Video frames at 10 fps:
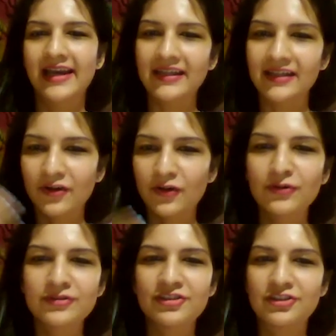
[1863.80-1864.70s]
and our
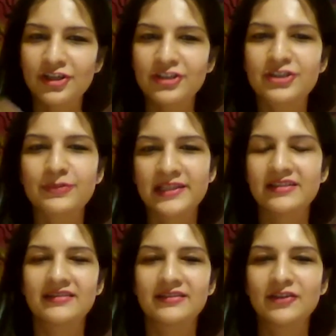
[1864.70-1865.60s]
own
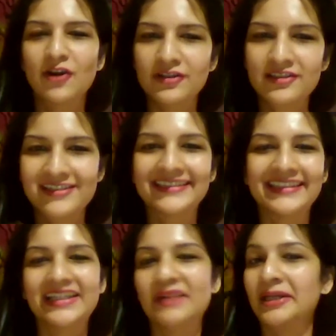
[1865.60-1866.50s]
judgment
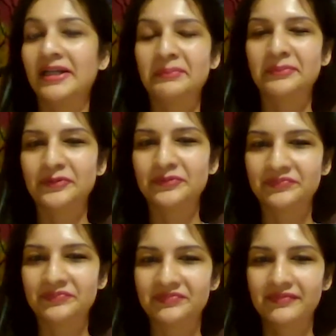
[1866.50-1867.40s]
constantly coming up,
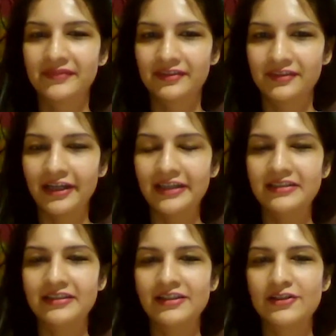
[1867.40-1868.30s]
right?
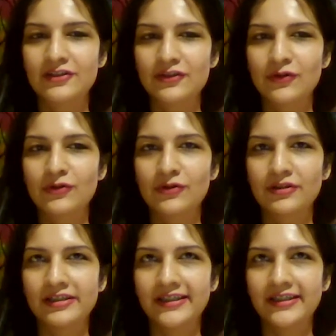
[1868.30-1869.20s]
So,